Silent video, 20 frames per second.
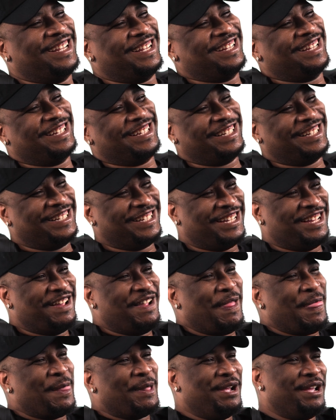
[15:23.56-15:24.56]
Last
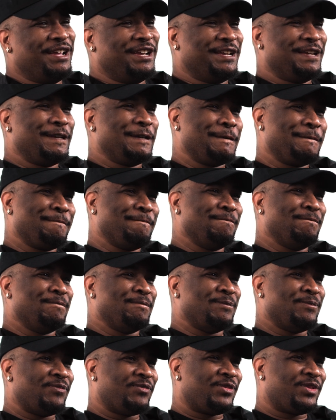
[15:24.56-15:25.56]
thing, brother, we need to
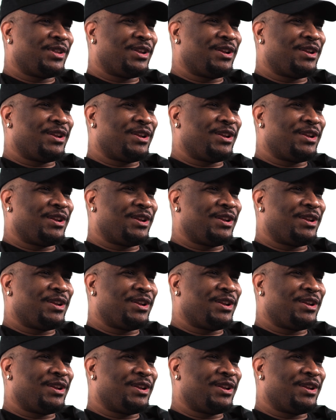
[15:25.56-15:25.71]
talk.